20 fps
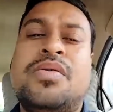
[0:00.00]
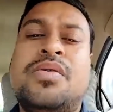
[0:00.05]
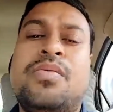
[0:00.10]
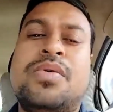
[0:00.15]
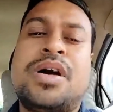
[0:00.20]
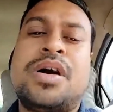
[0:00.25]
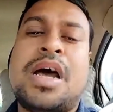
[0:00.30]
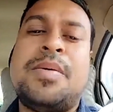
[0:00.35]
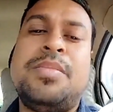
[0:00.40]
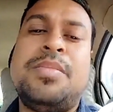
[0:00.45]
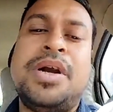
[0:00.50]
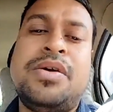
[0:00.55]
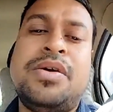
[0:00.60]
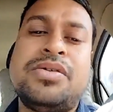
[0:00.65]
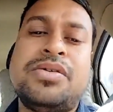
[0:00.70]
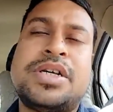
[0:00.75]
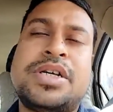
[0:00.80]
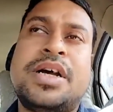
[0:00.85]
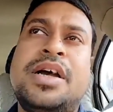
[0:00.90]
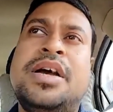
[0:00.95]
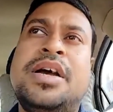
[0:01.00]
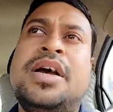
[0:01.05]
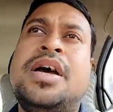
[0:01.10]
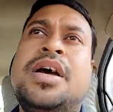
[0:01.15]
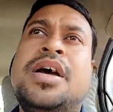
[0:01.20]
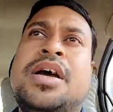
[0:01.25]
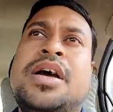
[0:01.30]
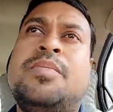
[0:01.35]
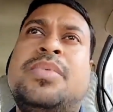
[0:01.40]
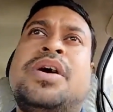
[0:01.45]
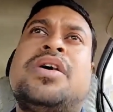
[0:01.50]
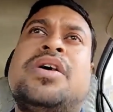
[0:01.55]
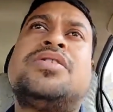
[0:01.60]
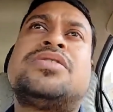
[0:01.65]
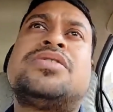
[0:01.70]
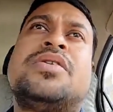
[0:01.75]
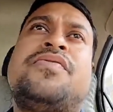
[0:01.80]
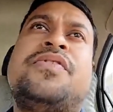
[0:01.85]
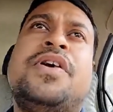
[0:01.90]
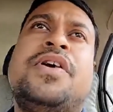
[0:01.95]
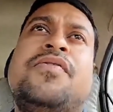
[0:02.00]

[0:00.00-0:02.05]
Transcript: what I mean to say, because of,